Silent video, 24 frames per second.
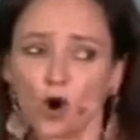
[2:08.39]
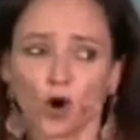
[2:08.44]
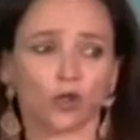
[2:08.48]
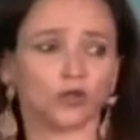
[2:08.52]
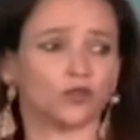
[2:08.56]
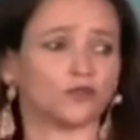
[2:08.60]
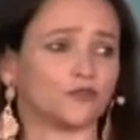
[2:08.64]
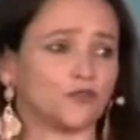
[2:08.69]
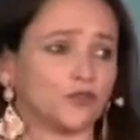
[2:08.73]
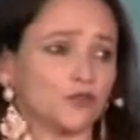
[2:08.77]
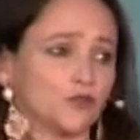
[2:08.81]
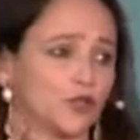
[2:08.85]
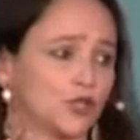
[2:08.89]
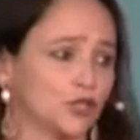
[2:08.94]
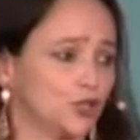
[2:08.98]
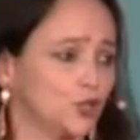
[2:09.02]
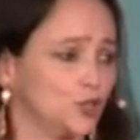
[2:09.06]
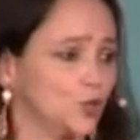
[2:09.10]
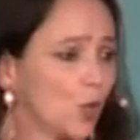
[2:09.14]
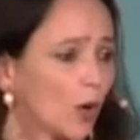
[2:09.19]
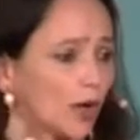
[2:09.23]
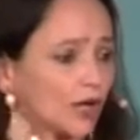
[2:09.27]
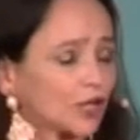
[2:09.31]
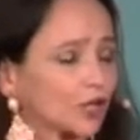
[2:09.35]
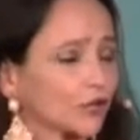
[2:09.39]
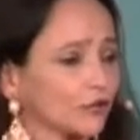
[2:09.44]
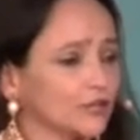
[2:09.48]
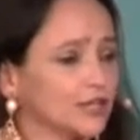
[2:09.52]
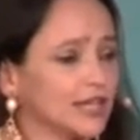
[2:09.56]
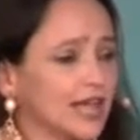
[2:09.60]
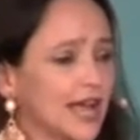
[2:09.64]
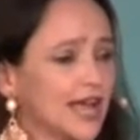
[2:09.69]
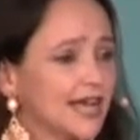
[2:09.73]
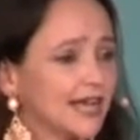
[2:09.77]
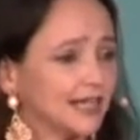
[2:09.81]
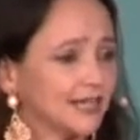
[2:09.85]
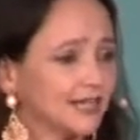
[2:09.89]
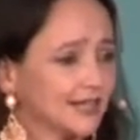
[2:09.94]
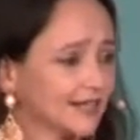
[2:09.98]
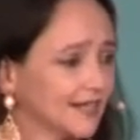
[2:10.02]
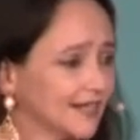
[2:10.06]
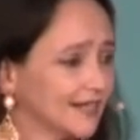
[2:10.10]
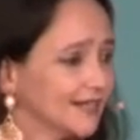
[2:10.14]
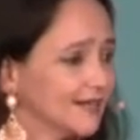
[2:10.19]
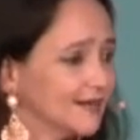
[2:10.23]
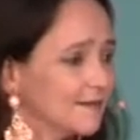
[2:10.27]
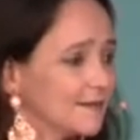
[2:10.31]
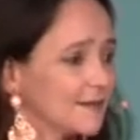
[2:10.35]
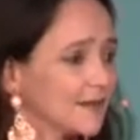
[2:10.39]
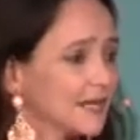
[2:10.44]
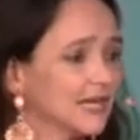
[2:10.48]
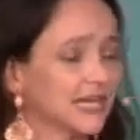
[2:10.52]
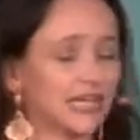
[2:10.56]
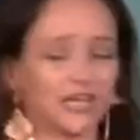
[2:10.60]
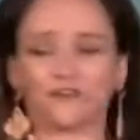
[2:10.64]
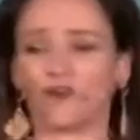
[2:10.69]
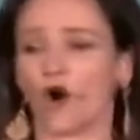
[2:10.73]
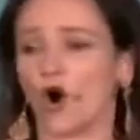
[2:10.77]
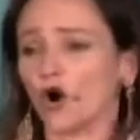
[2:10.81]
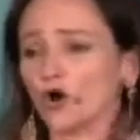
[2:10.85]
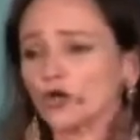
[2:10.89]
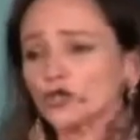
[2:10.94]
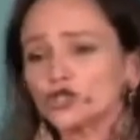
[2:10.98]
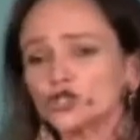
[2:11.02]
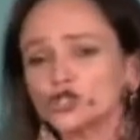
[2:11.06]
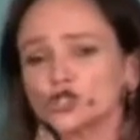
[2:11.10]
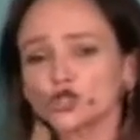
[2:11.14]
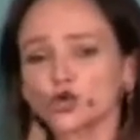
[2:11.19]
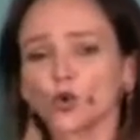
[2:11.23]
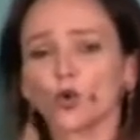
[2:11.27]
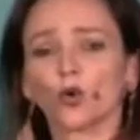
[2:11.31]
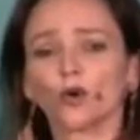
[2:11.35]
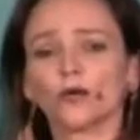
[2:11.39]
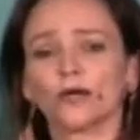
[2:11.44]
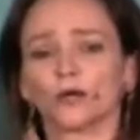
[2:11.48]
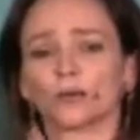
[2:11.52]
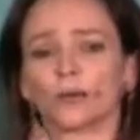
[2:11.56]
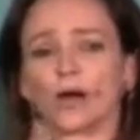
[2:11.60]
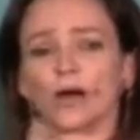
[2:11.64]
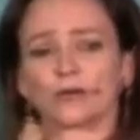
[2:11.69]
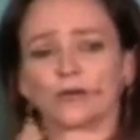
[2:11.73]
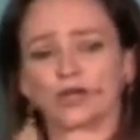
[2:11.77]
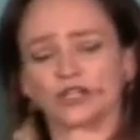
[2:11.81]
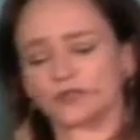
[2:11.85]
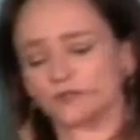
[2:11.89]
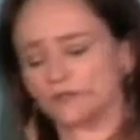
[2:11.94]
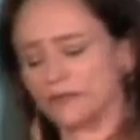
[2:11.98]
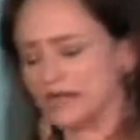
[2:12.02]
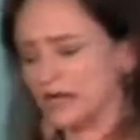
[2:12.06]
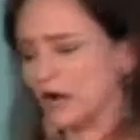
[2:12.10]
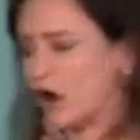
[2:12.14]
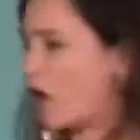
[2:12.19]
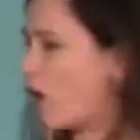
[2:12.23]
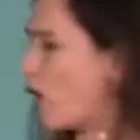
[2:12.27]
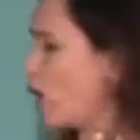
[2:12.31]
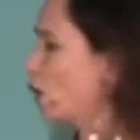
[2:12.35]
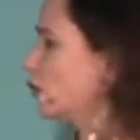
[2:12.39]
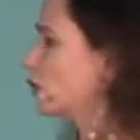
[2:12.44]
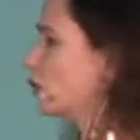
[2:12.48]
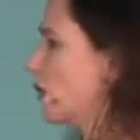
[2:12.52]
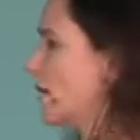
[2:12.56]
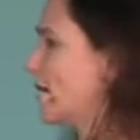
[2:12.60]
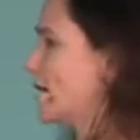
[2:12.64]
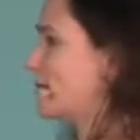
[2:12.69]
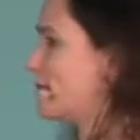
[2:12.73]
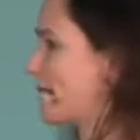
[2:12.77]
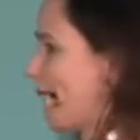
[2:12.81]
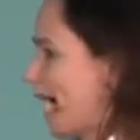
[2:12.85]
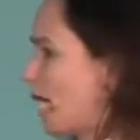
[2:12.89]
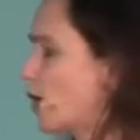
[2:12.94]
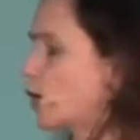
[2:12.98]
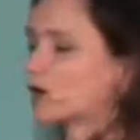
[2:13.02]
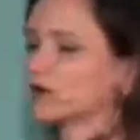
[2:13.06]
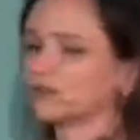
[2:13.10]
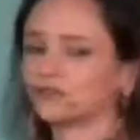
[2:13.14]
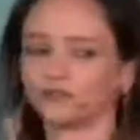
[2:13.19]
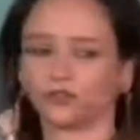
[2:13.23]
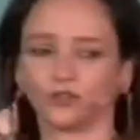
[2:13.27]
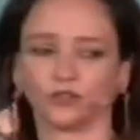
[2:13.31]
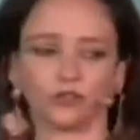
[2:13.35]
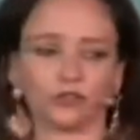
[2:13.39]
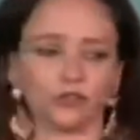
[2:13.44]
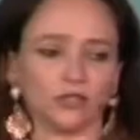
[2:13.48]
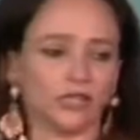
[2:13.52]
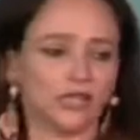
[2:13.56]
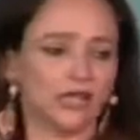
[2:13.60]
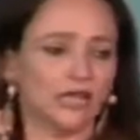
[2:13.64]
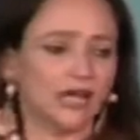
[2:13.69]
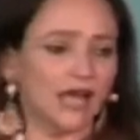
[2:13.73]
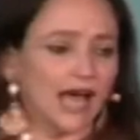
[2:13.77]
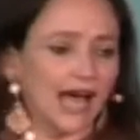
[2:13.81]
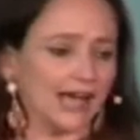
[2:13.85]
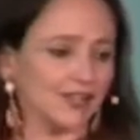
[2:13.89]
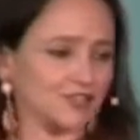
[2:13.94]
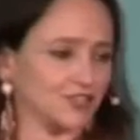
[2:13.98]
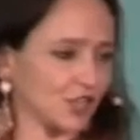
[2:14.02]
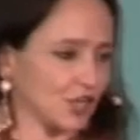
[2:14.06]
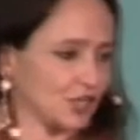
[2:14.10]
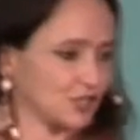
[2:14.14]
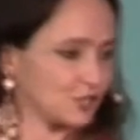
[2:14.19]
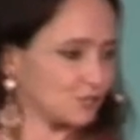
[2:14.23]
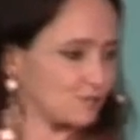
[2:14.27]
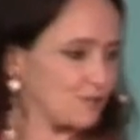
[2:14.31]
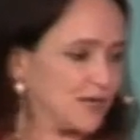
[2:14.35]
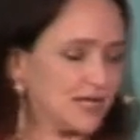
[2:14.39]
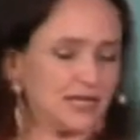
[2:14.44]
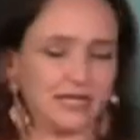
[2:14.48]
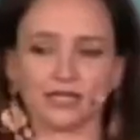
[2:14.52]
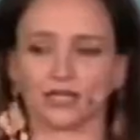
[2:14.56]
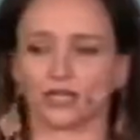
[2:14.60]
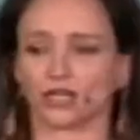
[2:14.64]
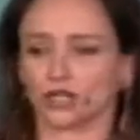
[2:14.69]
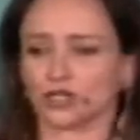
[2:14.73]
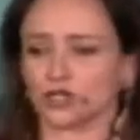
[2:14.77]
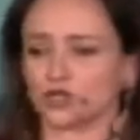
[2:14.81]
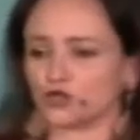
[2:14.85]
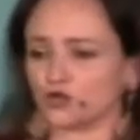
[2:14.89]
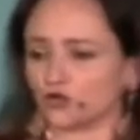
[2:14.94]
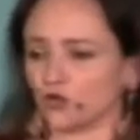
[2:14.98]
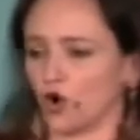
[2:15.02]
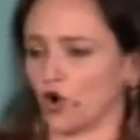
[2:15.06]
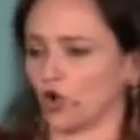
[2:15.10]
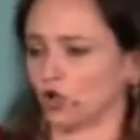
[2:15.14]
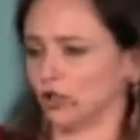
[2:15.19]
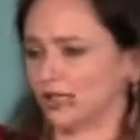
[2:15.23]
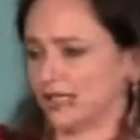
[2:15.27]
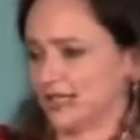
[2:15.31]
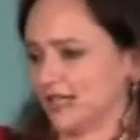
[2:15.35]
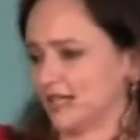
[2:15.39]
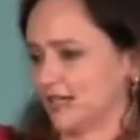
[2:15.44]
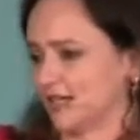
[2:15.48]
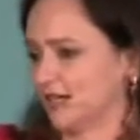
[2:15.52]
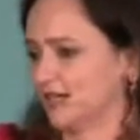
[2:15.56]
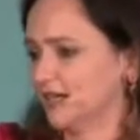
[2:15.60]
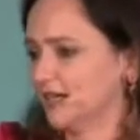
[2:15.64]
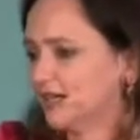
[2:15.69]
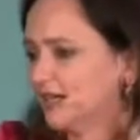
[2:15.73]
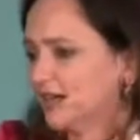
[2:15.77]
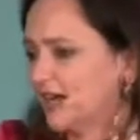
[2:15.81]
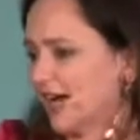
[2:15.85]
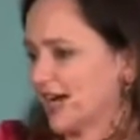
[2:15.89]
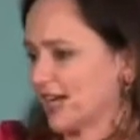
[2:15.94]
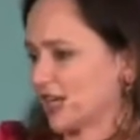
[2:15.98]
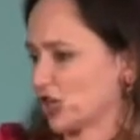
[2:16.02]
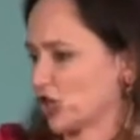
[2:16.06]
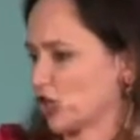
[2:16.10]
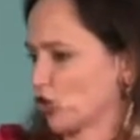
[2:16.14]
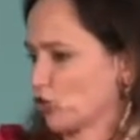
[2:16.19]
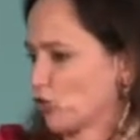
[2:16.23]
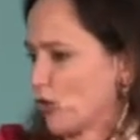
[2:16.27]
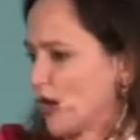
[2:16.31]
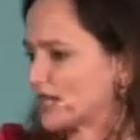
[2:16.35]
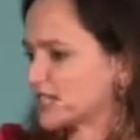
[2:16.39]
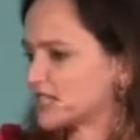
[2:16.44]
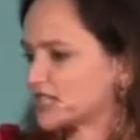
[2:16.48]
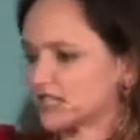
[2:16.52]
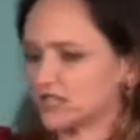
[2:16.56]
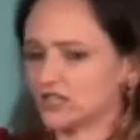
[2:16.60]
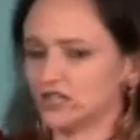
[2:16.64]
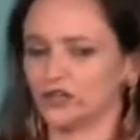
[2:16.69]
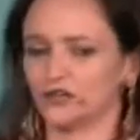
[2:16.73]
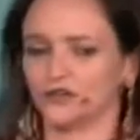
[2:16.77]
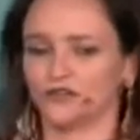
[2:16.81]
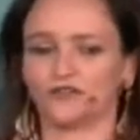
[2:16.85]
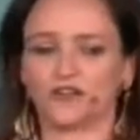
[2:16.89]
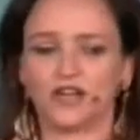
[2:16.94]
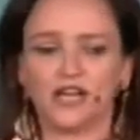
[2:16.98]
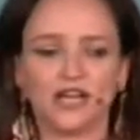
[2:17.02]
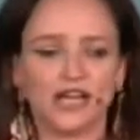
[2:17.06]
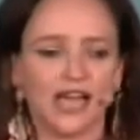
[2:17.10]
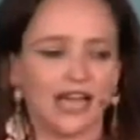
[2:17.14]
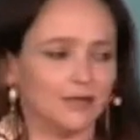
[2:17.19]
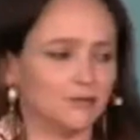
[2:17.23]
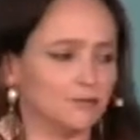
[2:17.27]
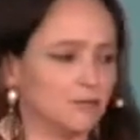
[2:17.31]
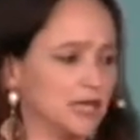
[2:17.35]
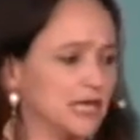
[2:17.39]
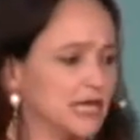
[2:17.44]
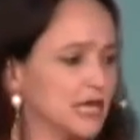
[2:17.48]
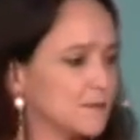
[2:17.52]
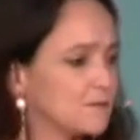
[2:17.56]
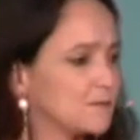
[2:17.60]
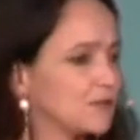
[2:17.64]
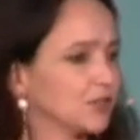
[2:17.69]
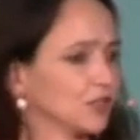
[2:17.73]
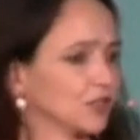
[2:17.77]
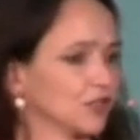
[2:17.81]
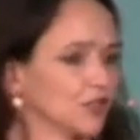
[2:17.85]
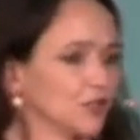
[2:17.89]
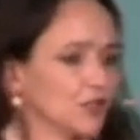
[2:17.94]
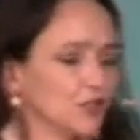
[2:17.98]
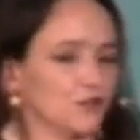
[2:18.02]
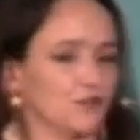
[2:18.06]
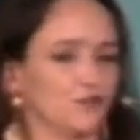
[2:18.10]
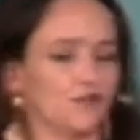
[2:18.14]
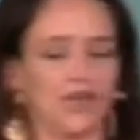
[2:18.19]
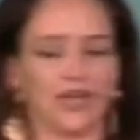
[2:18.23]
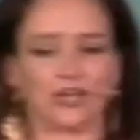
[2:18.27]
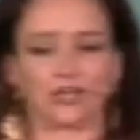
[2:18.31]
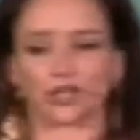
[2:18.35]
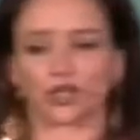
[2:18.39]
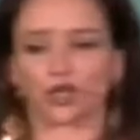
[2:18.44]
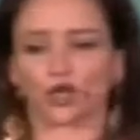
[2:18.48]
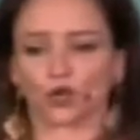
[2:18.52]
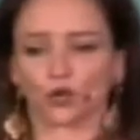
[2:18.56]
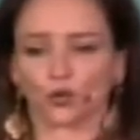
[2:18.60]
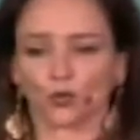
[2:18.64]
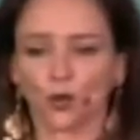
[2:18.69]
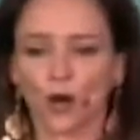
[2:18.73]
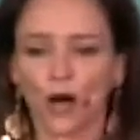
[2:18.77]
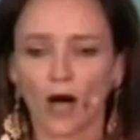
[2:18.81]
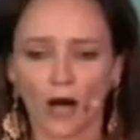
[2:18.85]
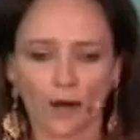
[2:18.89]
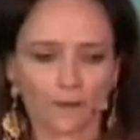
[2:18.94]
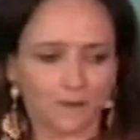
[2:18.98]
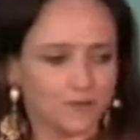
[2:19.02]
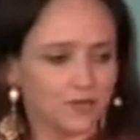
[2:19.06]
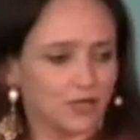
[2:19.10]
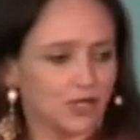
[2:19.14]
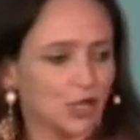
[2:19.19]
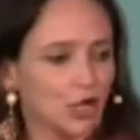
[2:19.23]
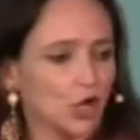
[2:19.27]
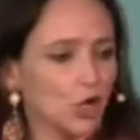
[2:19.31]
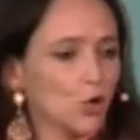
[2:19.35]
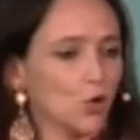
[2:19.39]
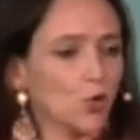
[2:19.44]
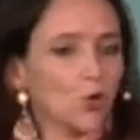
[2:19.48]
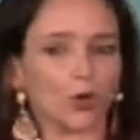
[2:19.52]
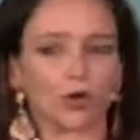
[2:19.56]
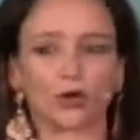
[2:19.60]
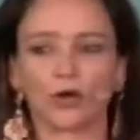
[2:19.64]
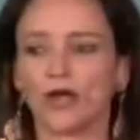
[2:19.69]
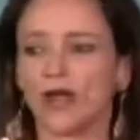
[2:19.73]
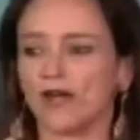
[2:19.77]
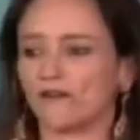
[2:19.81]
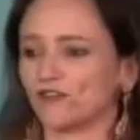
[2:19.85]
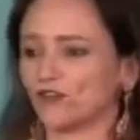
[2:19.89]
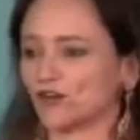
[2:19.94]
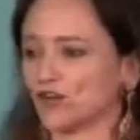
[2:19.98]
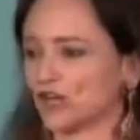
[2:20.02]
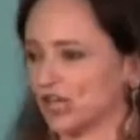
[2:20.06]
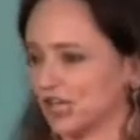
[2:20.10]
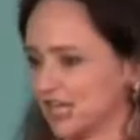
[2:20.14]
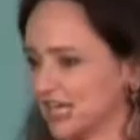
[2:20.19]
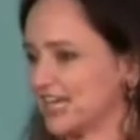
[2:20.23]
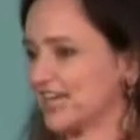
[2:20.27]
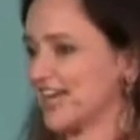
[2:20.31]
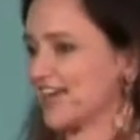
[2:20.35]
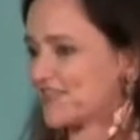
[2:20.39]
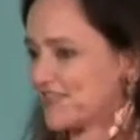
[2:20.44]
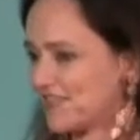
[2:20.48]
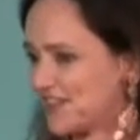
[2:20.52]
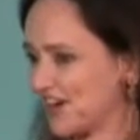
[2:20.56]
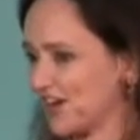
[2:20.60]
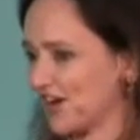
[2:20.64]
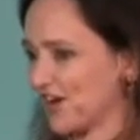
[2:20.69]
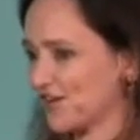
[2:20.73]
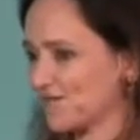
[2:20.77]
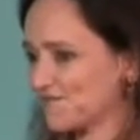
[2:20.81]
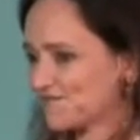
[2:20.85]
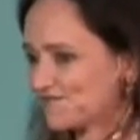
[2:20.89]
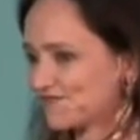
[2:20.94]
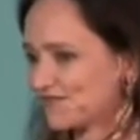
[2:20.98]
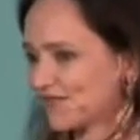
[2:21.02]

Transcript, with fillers: all of you that you want to create, if our story around us being all the way powerful has us being controlling and aggressive and manipulative and corrupt, we're never going to get there.